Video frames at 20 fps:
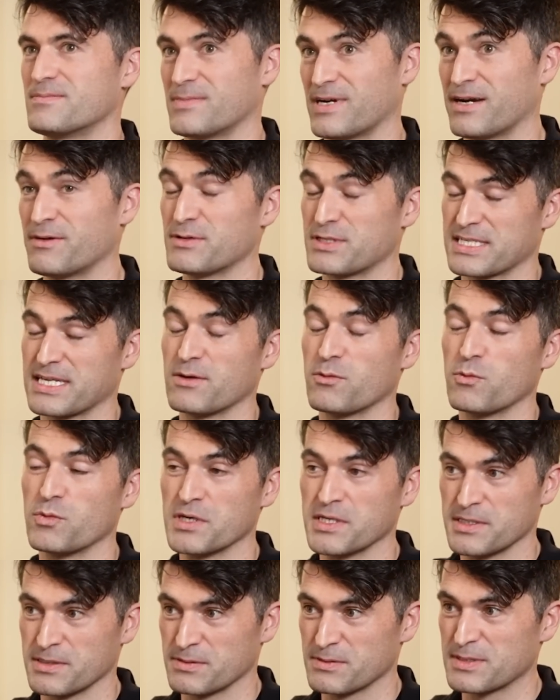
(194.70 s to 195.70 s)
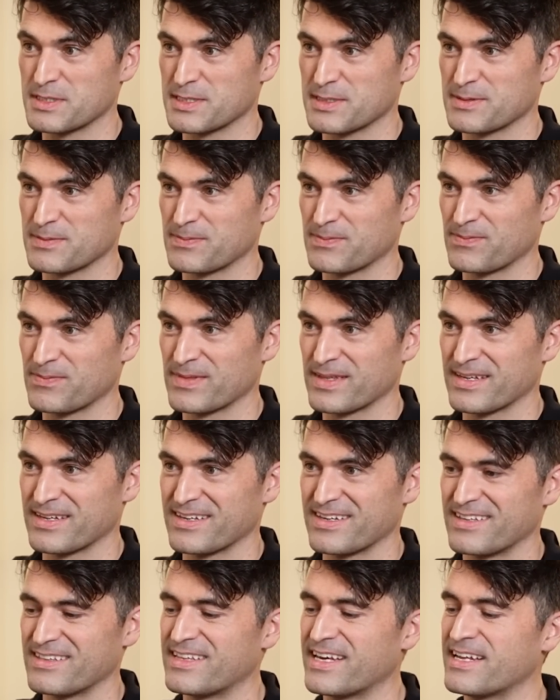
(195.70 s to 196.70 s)
I would say worlds
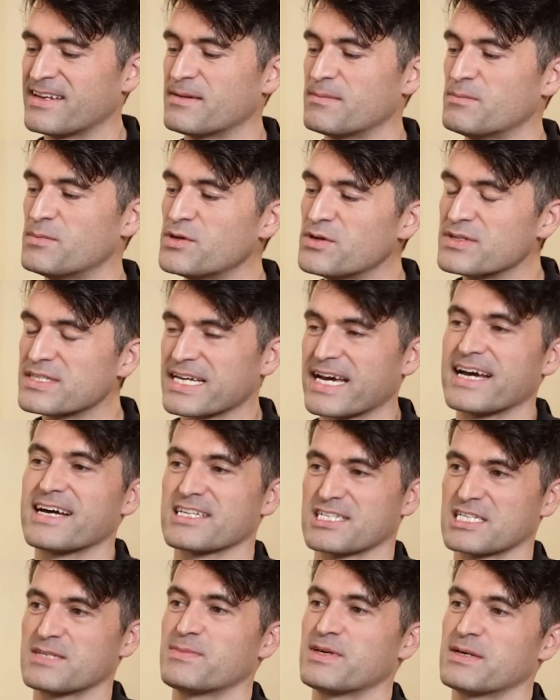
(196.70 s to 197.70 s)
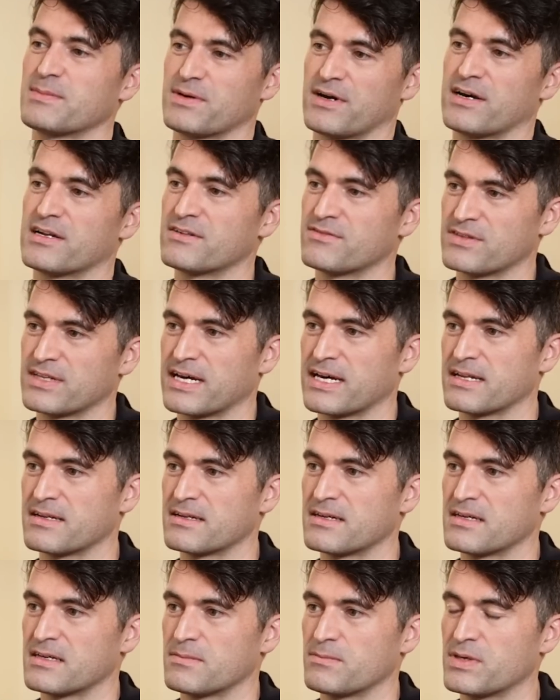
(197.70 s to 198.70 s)
then moons has to be a part of that
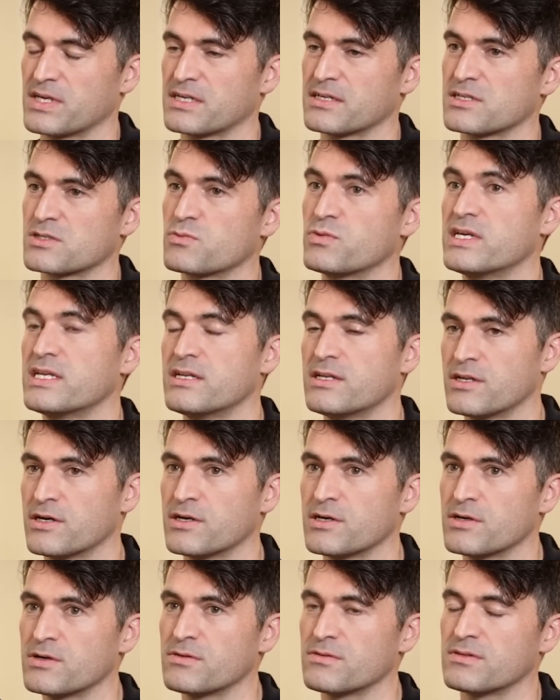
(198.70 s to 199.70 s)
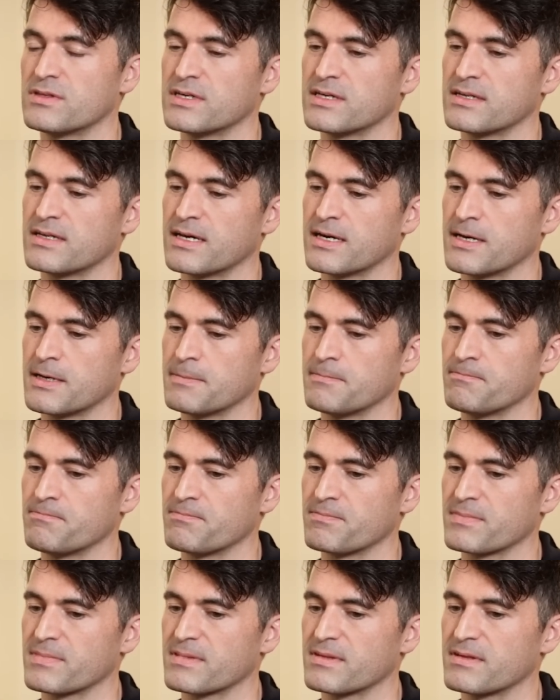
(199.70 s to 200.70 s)
because we know that
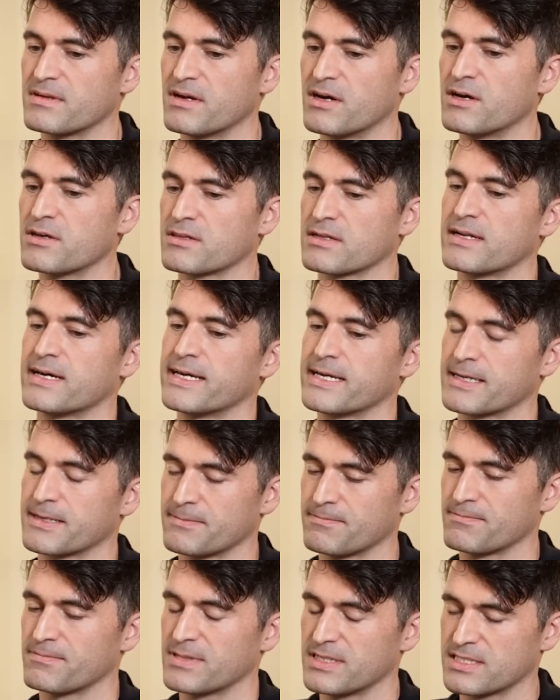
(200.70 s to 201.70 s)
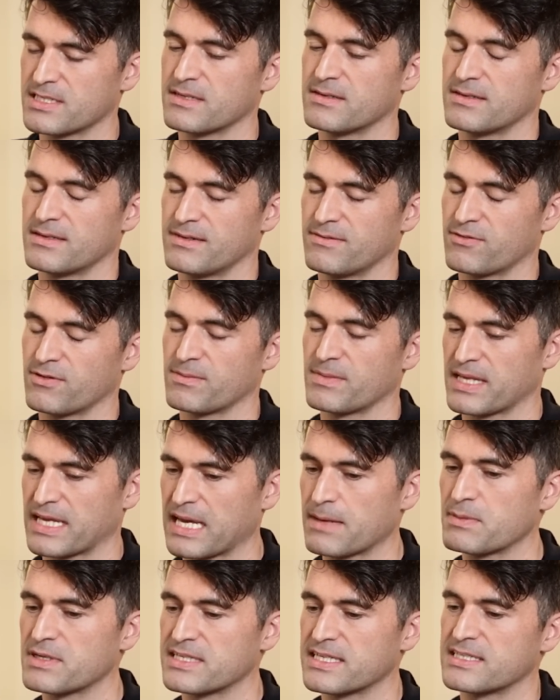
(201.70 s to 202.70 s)
um, Earth-like, from the
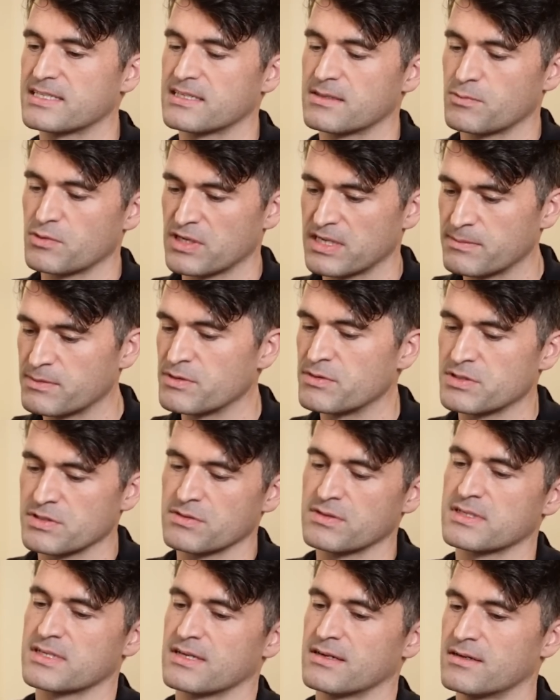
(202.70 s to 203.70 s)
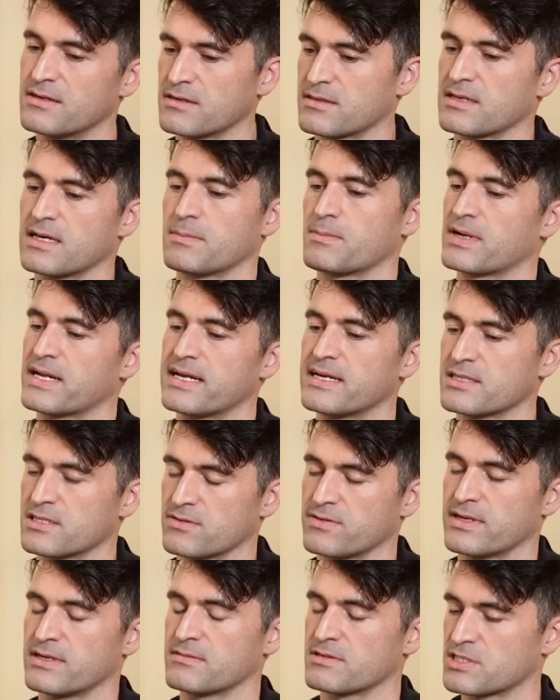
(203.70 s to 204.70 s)
Kepler data, the preliminary result is that Earth-like planets
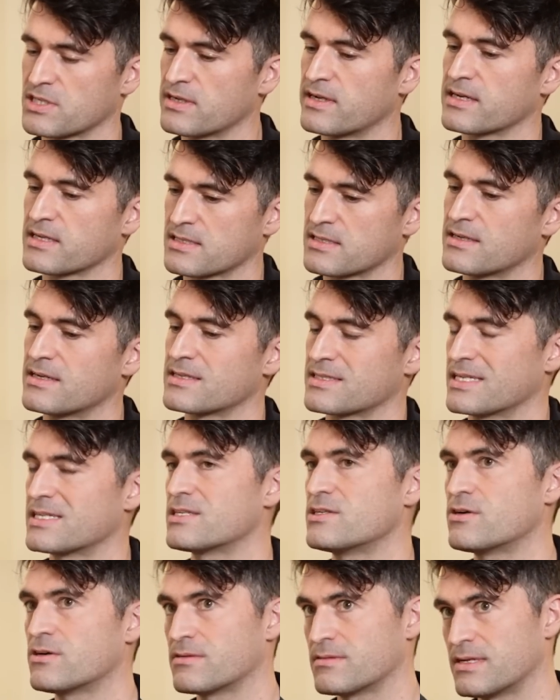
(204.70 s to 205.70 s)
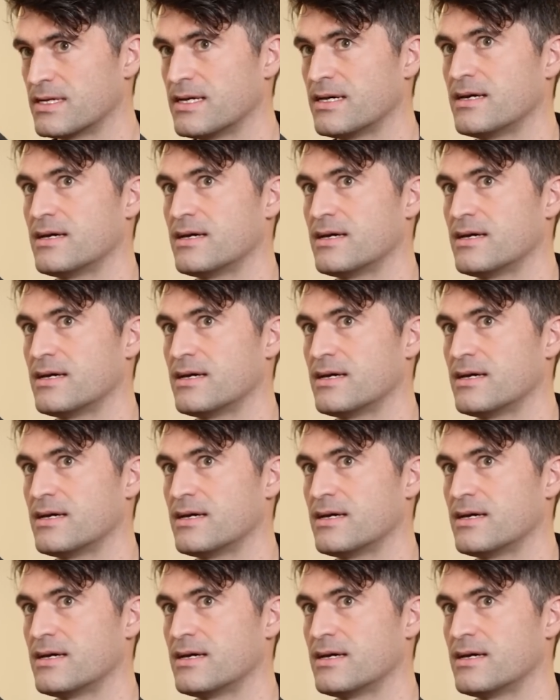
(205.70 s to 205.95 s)
around sun-like stars is not